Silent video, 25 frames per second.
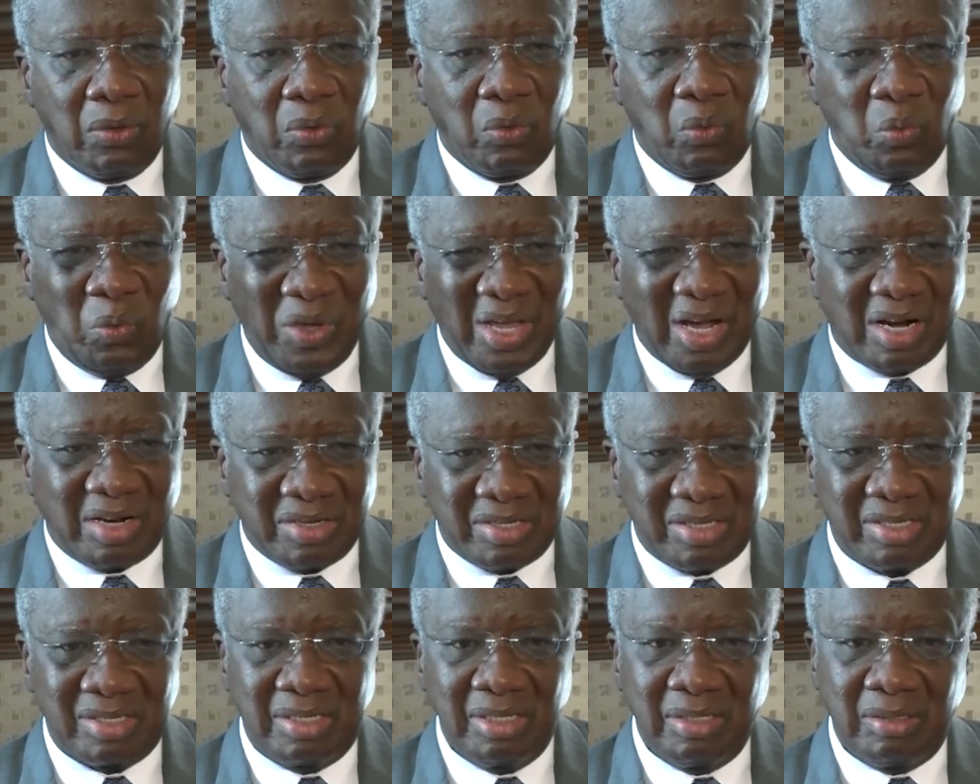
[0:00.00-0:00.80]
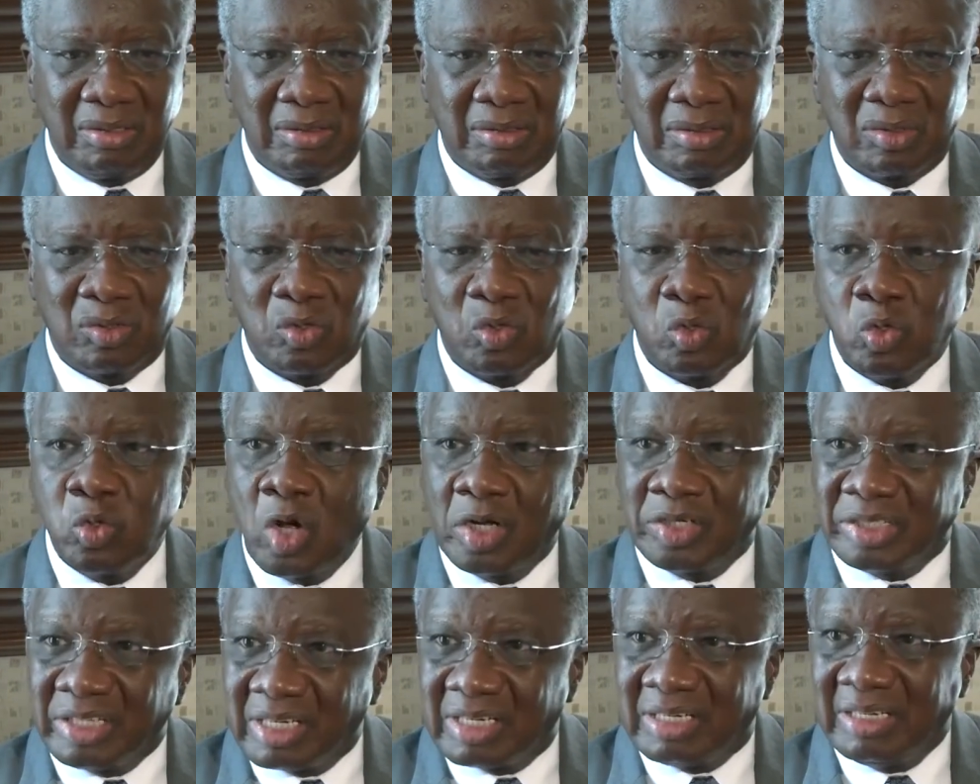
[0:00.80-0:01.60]
we are still
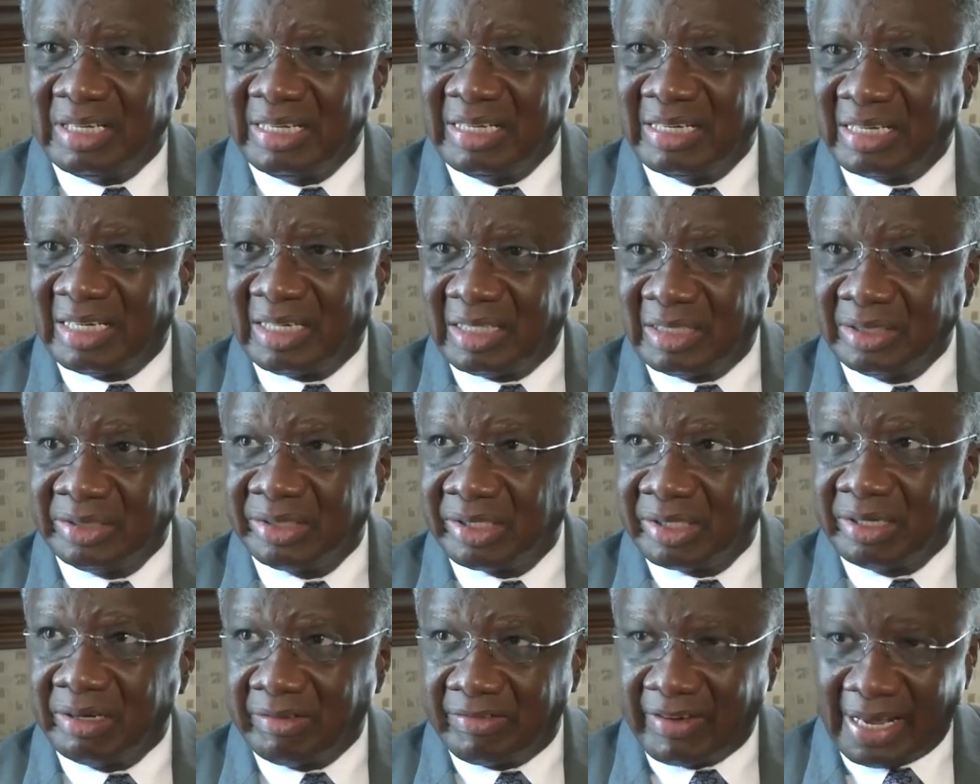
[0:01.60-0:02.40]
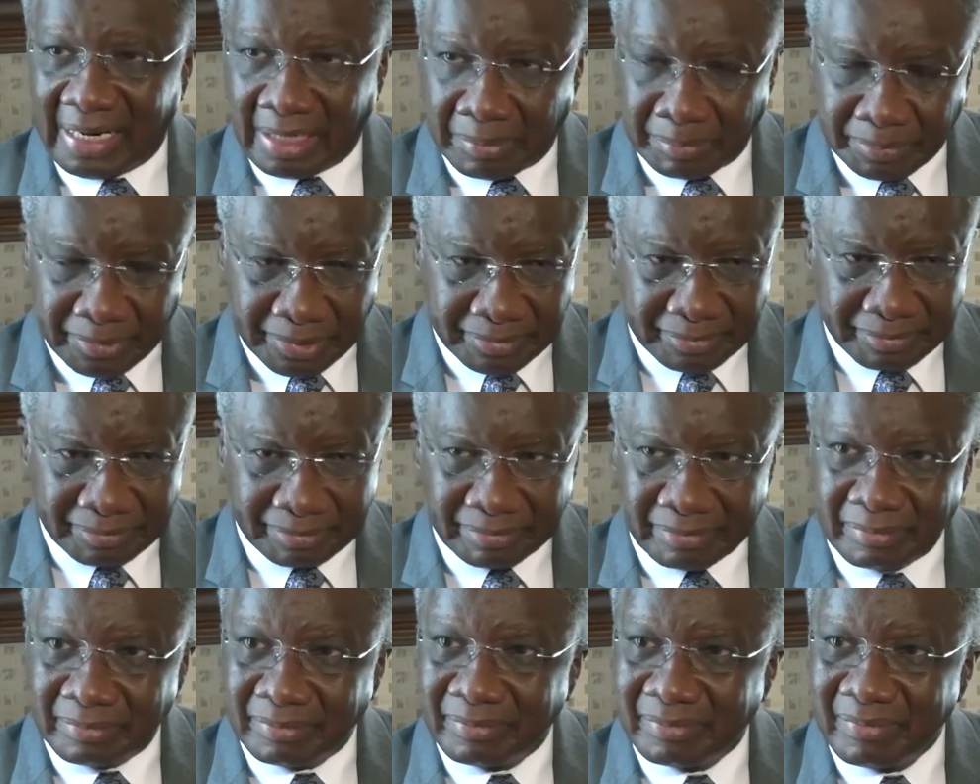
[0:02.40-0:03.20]
chronically underdeveloped.
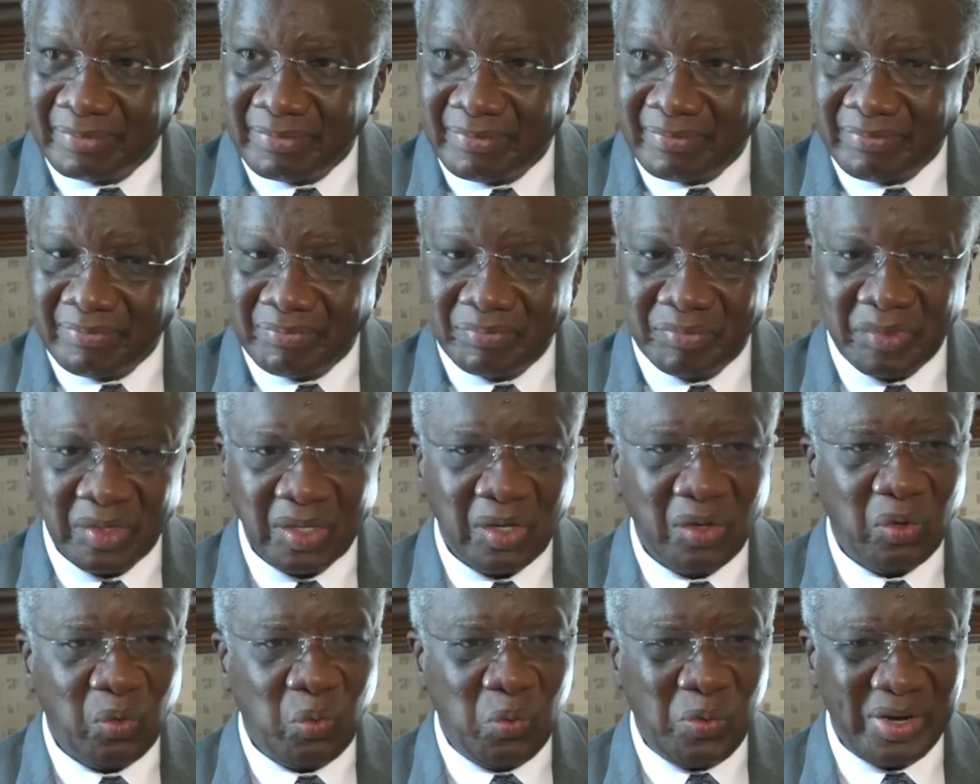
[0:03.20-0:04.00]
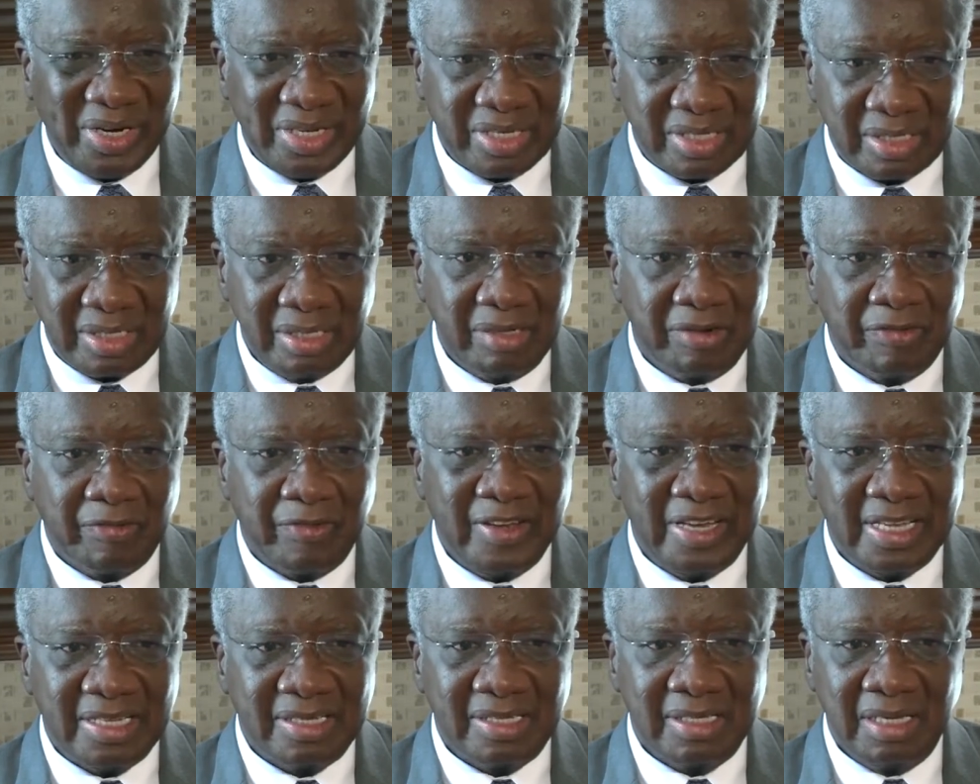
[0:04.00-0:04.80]
we are still
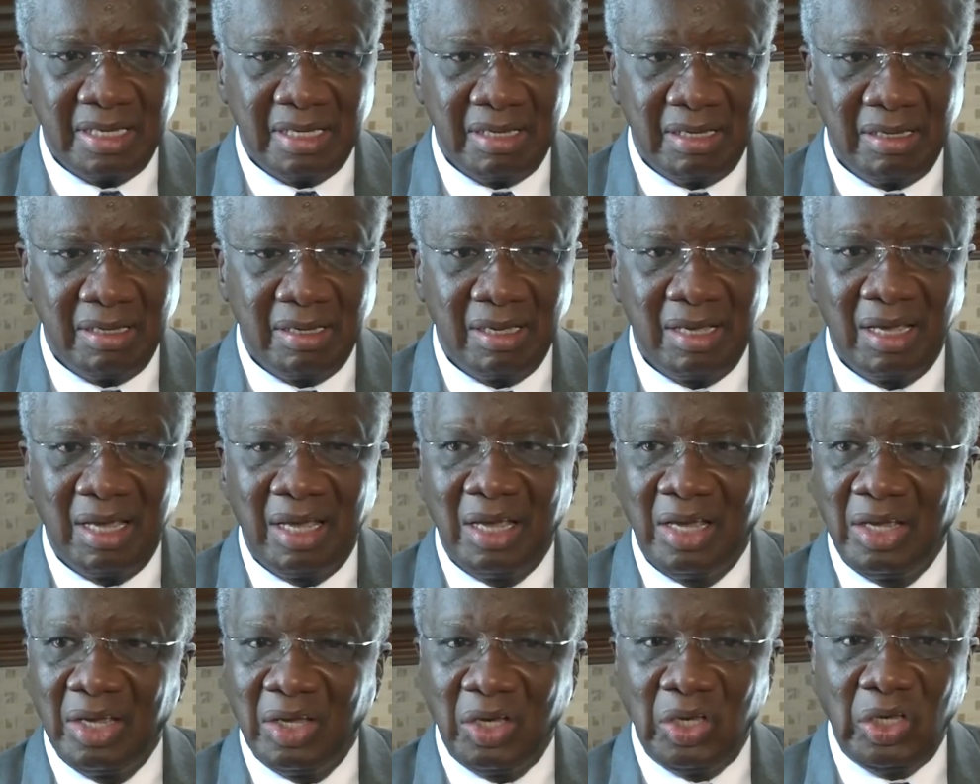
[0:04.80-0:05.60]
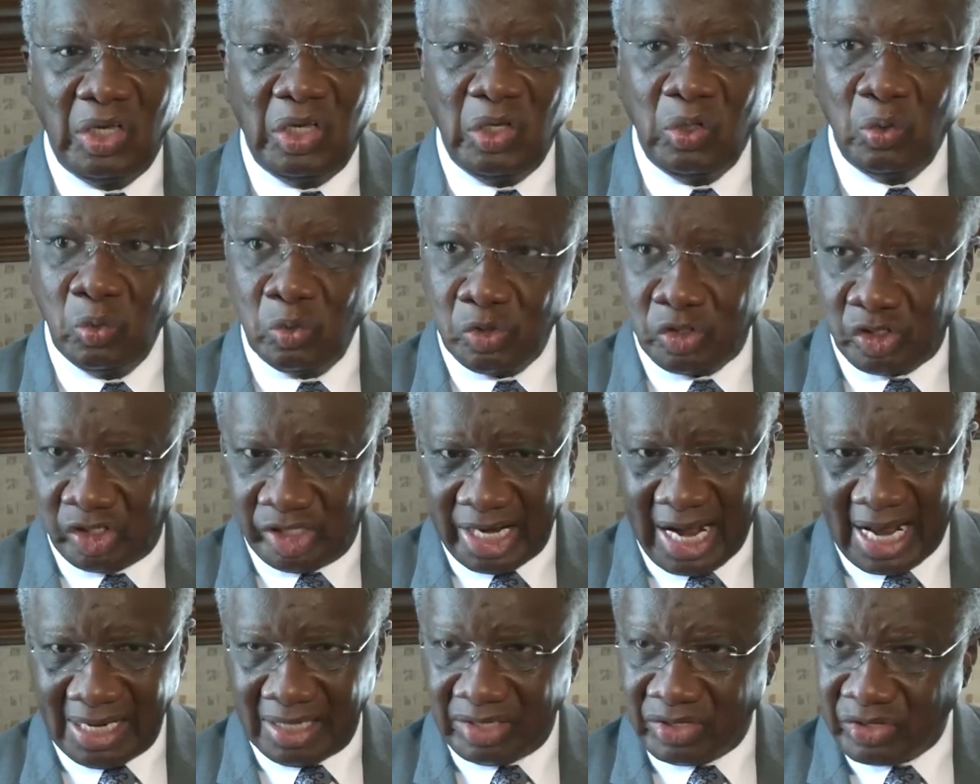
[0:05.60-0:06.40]
facing huge
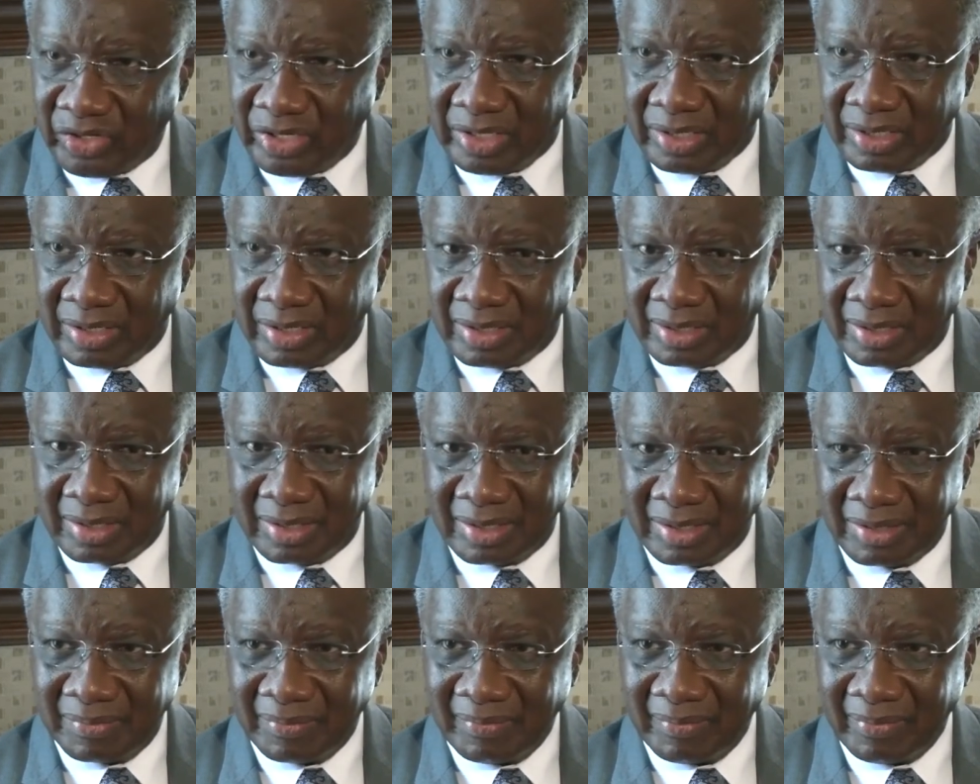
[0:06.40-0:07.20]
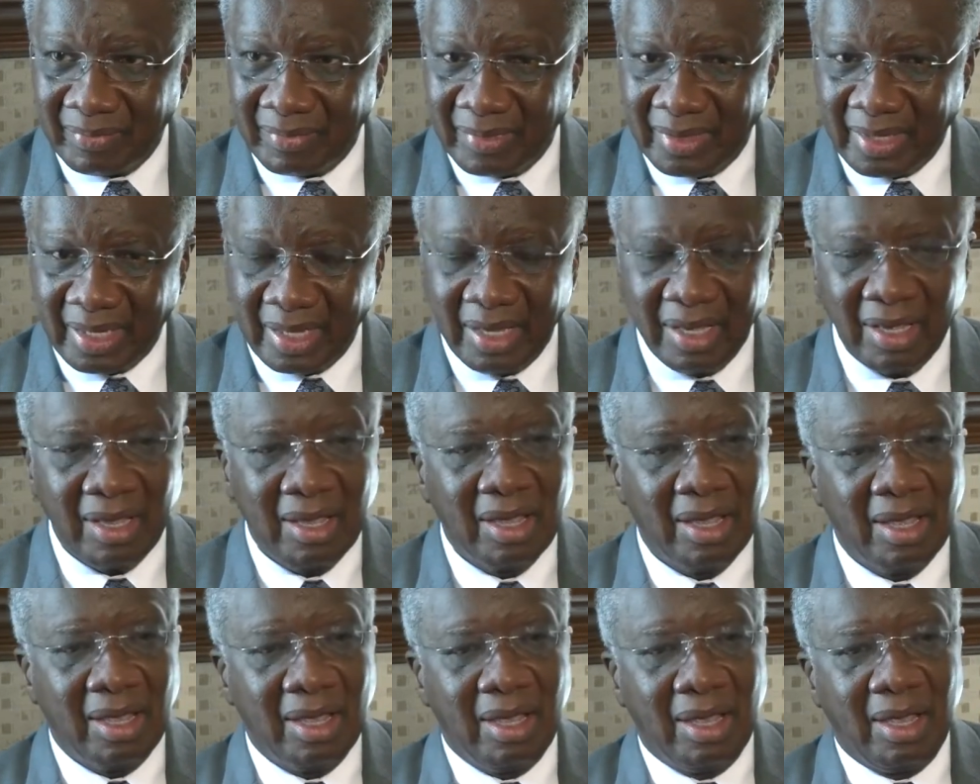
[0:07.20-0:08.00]
challenges.
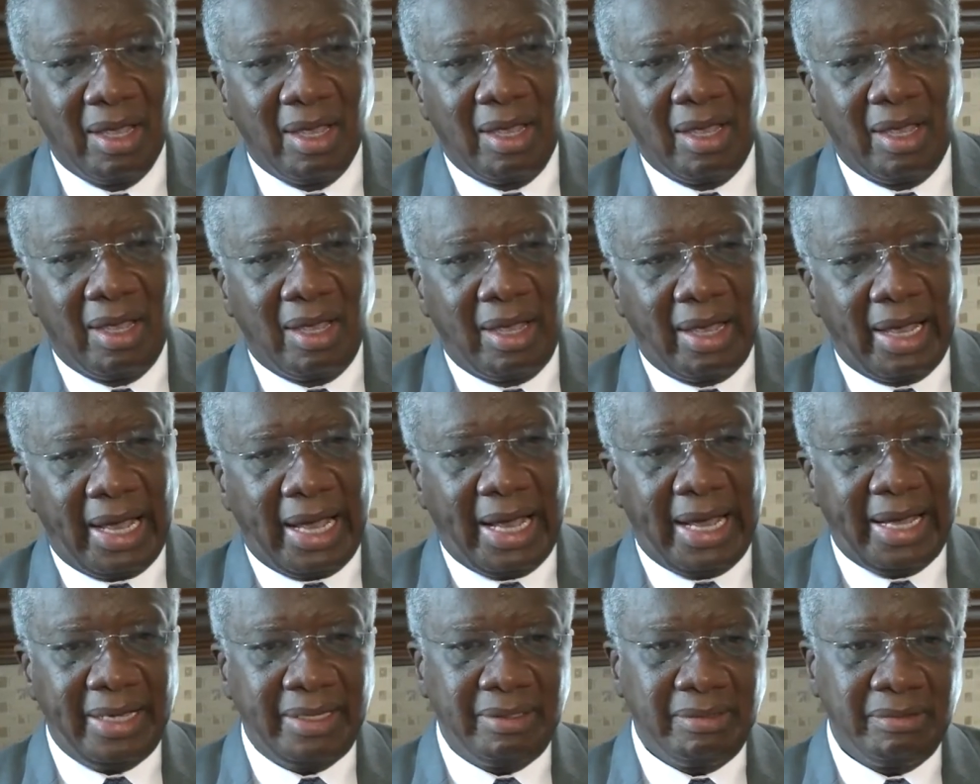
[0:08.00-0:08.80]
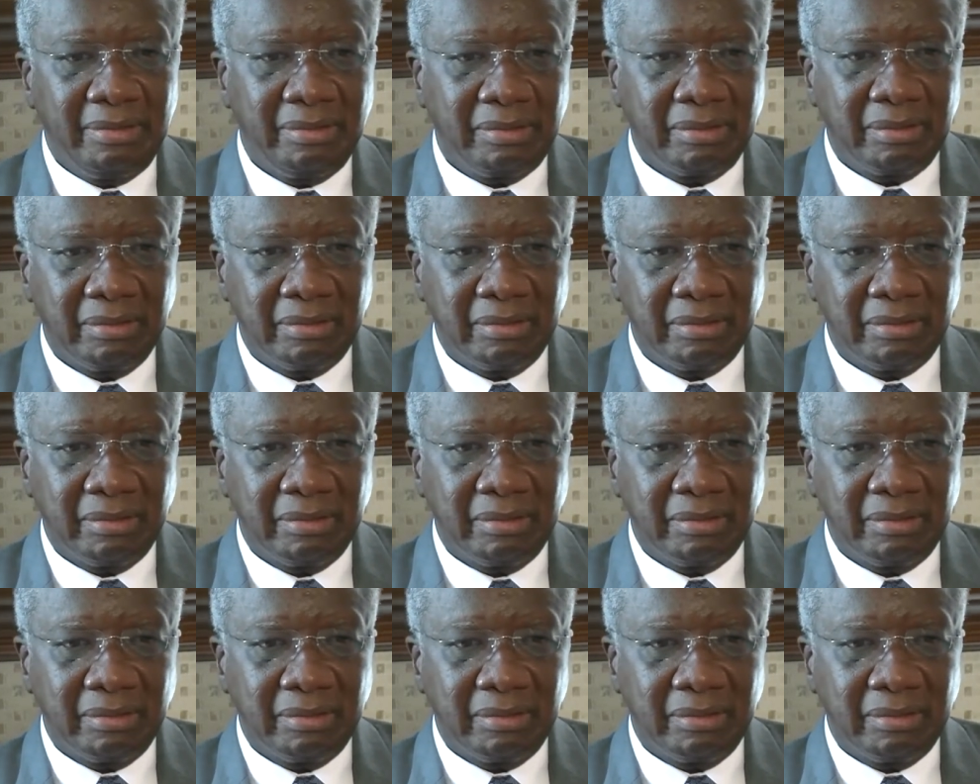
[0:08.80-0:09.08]
And